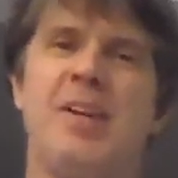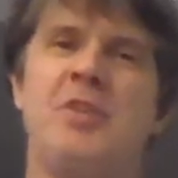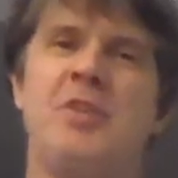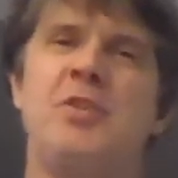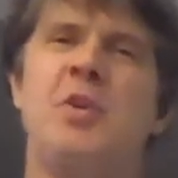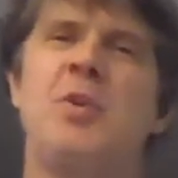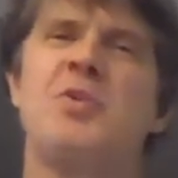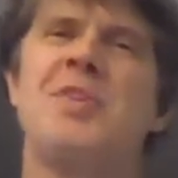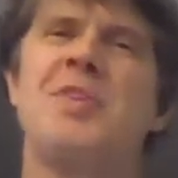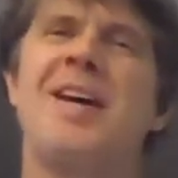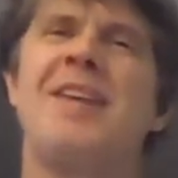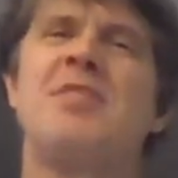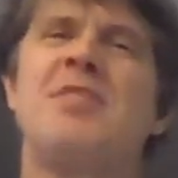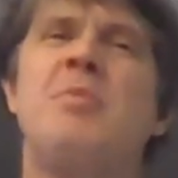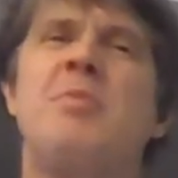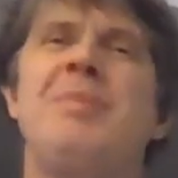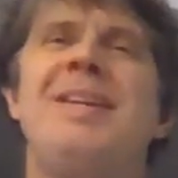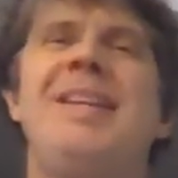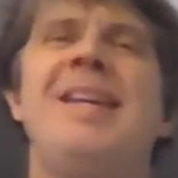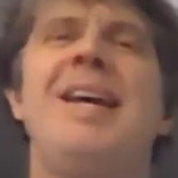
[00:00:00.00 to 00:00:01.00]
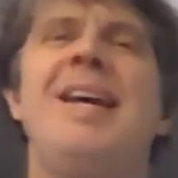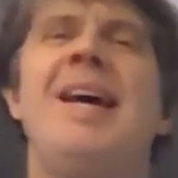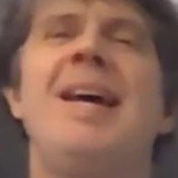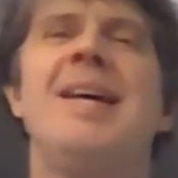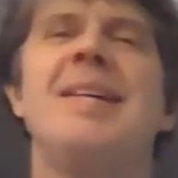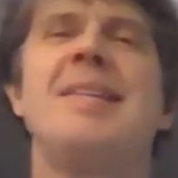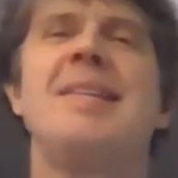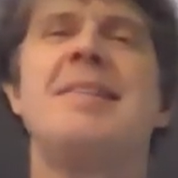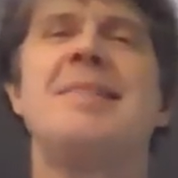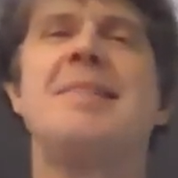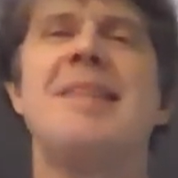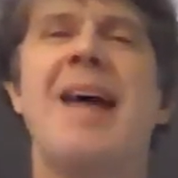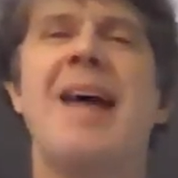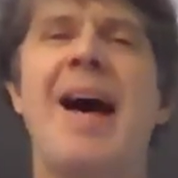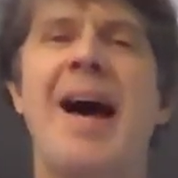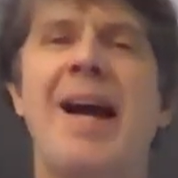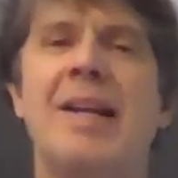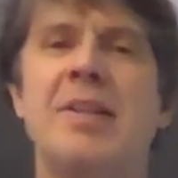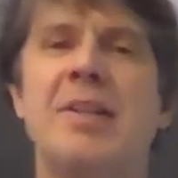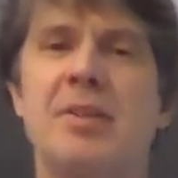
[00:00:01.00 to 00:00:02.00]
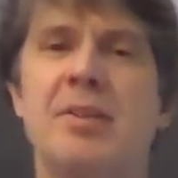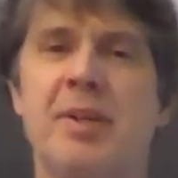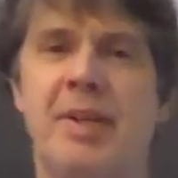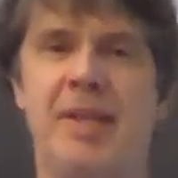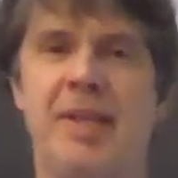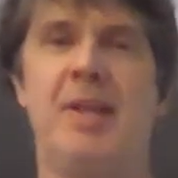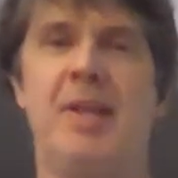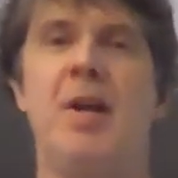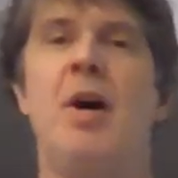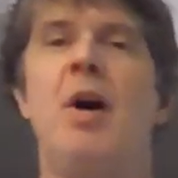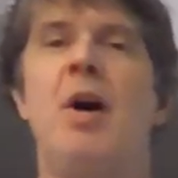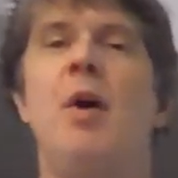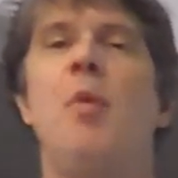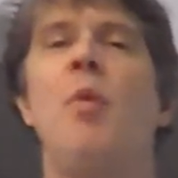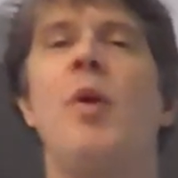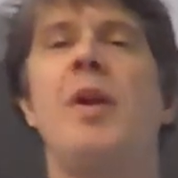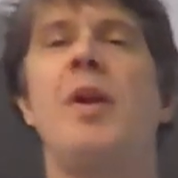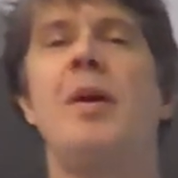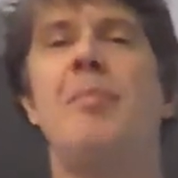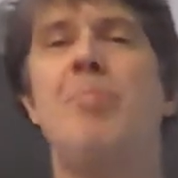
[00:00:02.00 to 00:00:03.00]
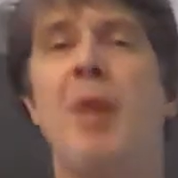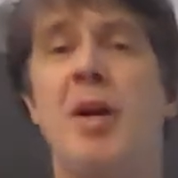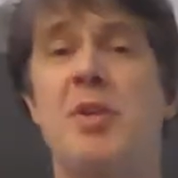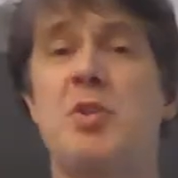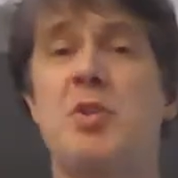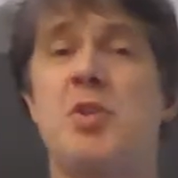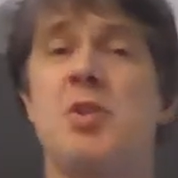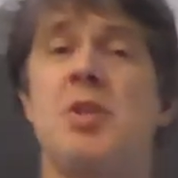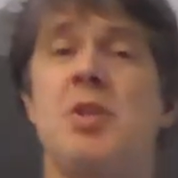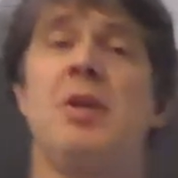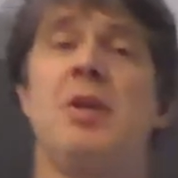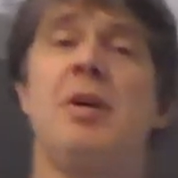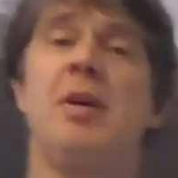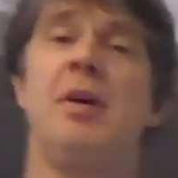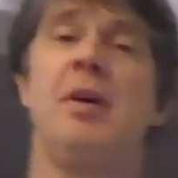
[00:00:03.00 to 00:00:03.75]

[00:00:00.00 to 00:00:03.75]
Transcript: turns out to be exactly what a bunch